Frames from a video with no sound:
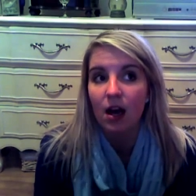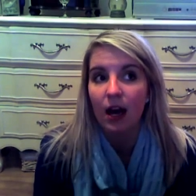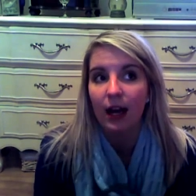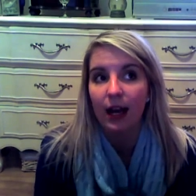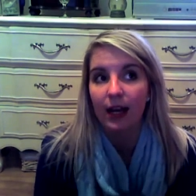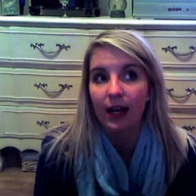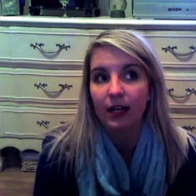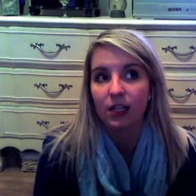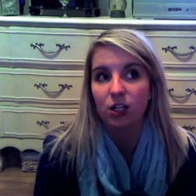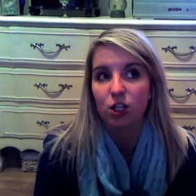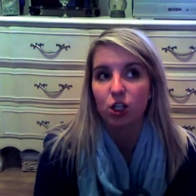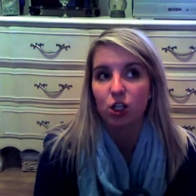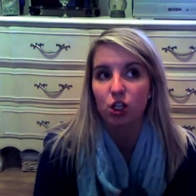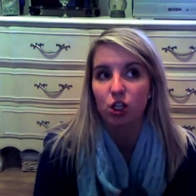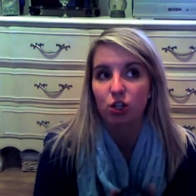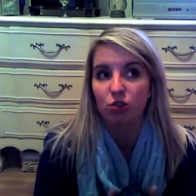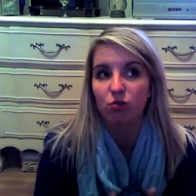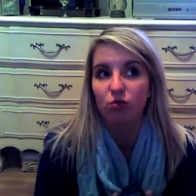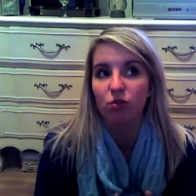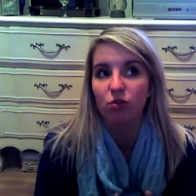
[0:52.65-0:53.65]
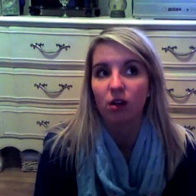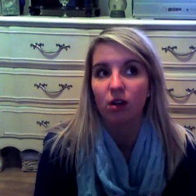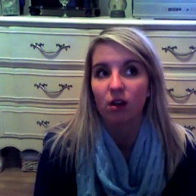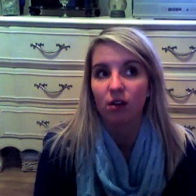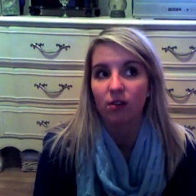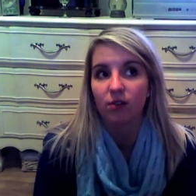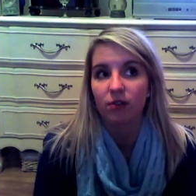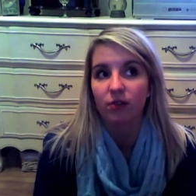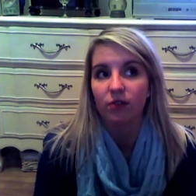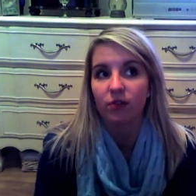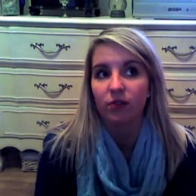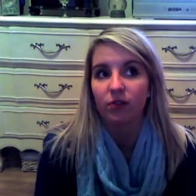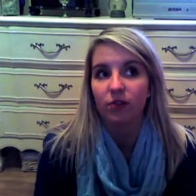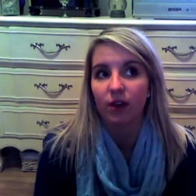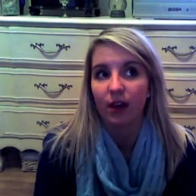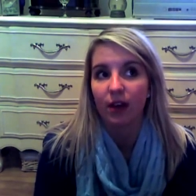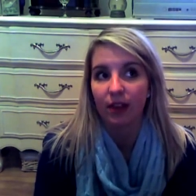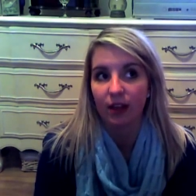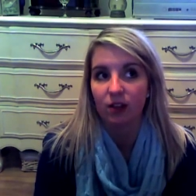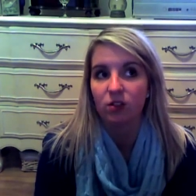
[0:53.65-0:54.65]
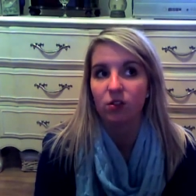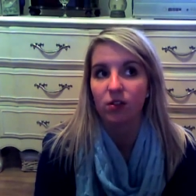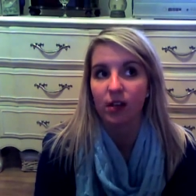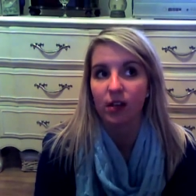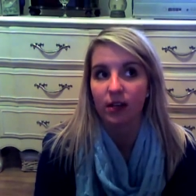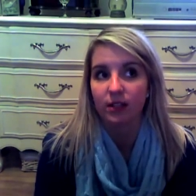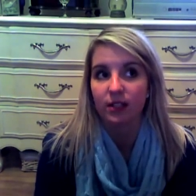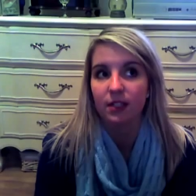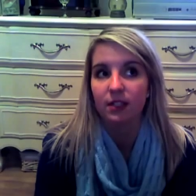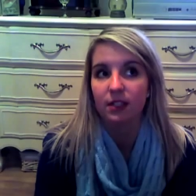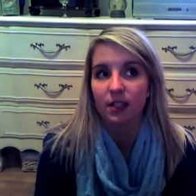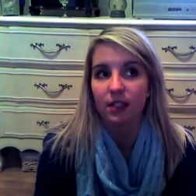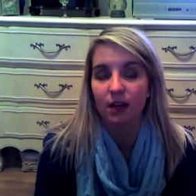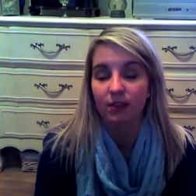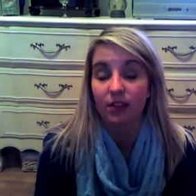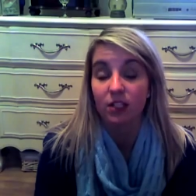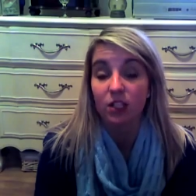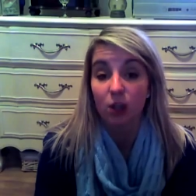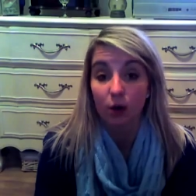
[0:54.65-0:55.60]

I got in June of I think 2007.